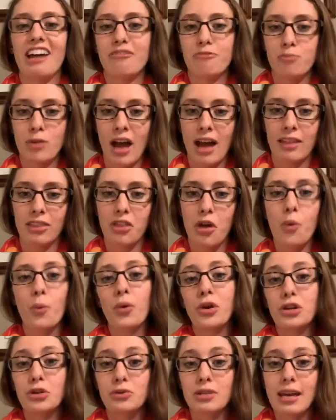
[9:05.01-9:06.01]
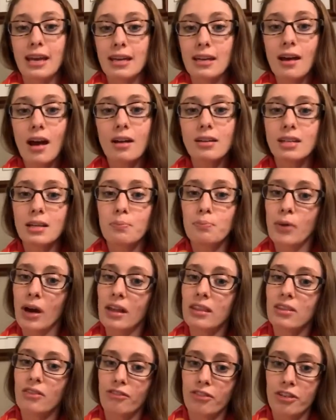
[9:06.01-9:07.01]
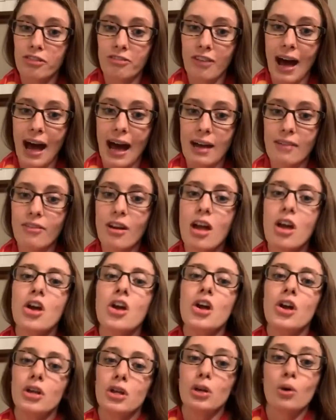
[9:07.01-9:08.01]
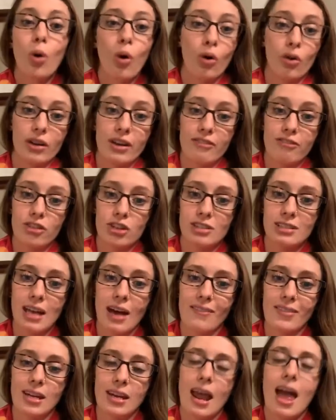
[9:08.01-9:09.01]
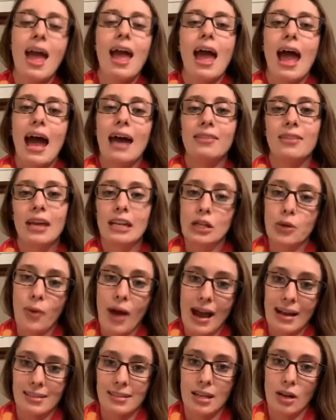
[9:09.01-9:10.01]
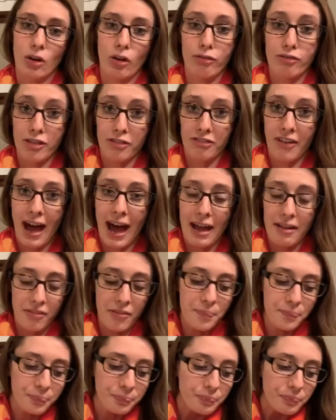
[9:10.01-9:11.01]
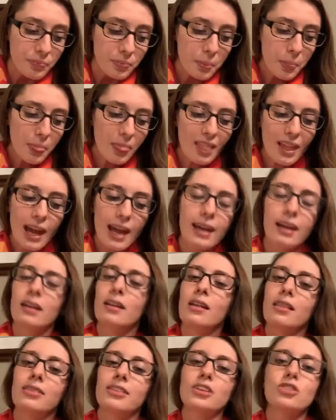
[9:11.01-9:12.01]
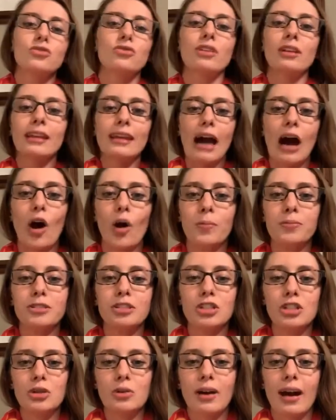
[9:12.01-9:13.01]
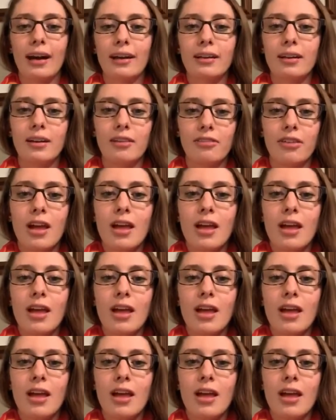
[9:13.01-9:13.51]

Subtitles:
breath, where you take a deep breath for 5, you hold it for 7, and then you exhale for 5. And this really helps you kind of